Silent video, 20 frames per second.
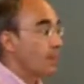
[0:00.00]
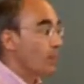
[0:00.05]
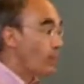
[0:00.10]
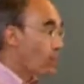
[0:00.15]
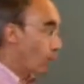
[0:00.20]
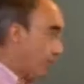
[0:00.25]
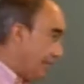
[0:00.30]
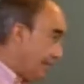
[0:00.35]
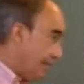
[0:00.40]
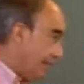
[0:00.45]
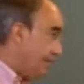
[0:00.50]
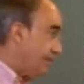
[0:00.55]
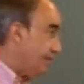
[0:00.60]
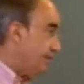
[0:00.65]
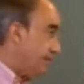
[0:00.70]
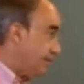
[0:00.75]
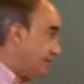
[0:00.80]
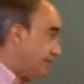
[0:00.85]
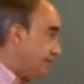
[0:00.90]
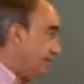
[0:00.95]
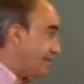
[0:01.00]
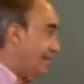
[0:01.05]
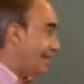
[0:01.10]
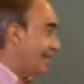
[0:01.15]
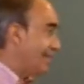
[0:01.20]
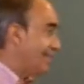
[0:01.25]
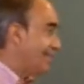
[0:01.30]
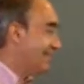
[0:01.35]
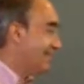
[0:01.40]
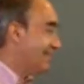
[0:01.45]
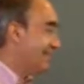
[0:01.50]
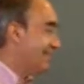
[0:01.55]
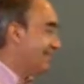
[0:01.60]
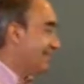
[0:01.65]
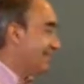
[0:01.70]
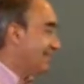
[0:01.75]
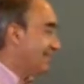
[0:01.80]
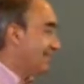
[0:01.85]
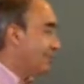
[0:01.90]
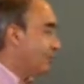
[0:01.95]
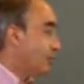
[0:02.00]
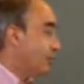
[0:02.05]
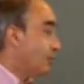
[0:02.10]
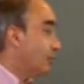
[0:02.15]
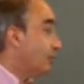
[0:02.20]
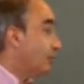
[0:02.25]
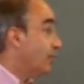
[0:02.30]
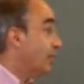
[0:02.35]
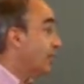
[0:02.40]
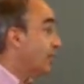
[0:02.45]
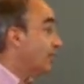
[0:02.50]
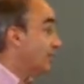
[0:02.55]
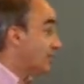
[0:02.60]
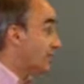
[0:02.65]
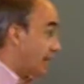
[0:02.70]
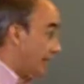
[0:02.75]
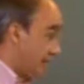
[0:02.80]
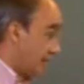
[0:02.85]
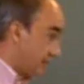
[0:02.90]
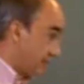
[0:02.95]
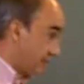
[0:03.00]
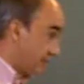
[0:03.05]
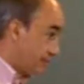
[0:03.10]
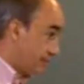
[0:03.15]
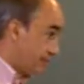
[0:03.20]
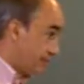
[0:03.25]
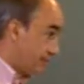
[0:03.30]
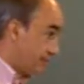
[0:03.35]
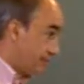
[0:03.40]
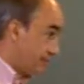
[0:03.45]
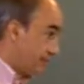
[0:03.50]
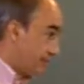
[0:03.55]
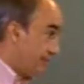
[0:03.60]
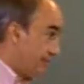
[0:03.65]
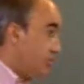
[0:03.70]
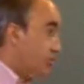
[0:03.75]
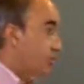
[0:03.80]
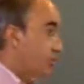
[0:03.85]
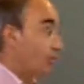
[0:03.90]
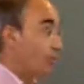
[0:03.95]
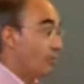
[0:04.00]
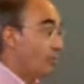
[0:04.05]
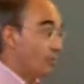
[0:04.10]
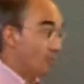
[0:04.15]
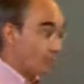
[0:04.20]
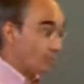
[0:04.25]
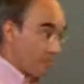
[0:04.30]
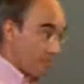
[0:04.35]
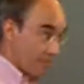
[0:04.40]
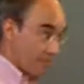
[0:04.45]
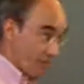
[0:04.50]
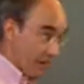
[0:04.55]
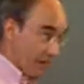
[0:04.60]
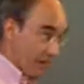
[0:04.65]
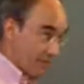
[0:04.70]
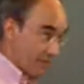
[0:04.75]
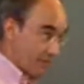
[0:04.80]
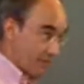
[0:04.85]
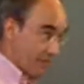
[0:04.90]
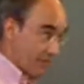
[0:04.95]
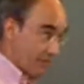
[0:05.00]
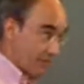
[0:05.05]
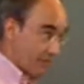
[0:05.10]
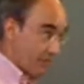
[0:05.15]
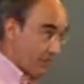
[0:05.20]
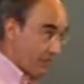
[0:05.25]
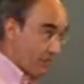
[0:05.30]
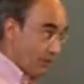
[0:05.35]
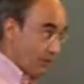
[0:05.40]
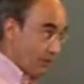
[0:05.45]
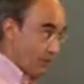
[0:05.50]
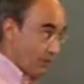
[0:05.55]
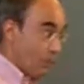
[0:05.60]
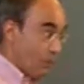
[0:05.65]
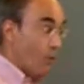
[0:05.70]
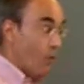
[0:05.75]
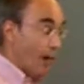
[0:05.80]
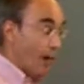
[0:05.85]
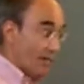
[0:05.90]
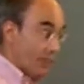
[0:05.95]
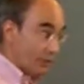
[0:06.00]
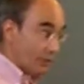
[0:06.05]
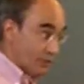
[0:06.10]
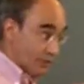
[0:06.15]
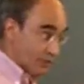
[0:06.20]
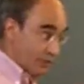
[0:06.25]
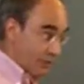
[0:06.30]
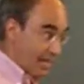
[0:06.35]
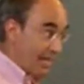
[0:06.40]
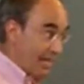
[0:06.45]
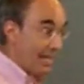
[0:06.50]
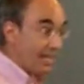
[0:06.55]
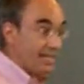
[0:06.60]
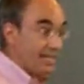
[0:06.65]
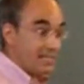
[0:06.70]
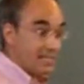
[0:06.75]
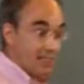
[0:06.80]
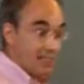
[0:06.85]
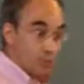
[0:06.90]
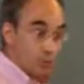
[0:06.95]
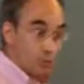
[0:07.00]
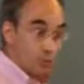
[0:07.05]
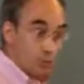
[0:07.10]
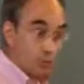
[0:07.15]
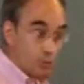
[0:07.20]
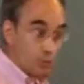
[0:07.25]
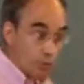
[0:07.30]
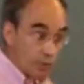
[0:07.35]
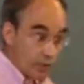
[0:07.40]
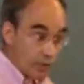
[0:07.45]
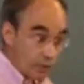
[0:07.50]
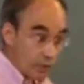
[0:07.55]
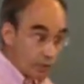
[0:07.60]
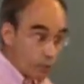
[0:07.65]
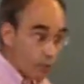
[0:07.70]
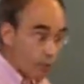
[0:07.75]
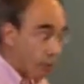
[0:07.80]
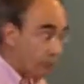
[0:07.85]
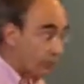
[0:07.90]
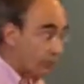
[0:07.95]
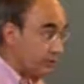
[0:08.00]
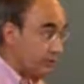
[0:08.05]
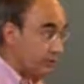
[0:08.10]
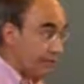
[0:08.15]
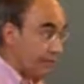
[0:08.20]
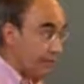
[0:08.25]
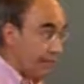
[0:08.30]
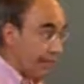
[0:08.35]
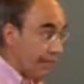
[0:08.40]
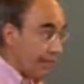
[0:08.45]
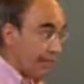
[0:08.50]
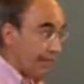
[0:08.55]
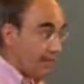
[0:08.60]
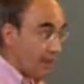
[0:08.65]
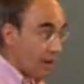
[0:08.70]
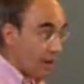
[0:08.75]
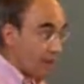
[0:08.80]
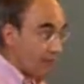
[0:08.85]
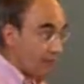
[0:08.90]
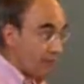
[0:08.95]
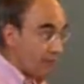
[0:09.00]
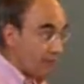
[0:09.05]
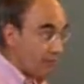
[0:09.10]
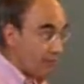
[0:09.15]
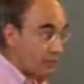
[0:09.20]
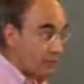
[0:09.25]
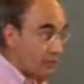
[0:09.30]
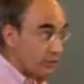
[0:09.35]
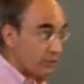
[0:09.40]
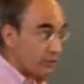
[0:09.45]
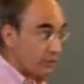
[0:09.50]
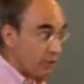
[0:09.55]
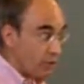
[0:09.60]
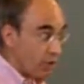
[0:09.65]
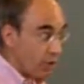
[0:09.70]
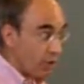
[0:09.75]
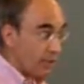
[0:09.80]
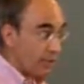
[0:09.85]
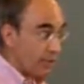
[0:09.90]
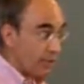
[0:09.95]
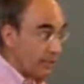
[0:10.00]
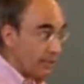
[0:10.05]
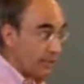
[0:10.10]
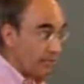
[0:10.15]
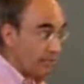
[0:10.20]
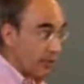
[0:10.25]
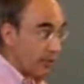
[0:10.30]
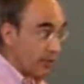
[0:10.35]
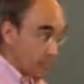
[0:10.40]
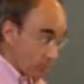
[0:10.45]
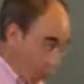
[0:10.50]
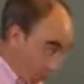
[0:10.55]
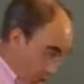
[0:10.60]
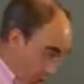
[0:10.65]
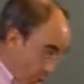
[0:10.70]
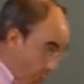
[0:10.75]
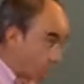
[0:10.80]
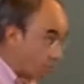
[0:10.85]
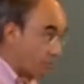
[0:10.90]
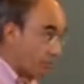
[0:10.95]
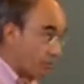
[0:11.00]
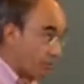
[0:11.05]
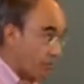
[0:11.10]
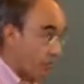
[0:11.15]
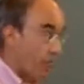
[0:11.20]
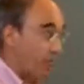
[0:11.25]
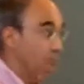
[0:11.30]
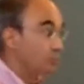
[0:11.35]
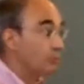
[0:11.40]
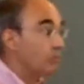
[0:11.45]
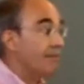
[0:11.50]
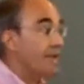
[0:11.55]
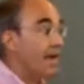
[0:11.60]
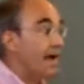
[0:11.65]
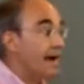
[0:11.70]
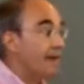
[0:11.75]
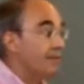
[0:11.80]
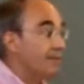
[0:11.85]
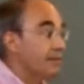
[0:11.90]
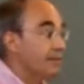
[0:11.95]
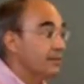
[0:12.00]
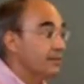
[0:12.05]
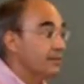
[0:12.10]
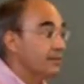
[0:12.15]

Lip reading: What we need in this state is someone who has guts, someone from the private sector who understands these real-world economic, fiscal, and job-related problems. Those are the problems we have.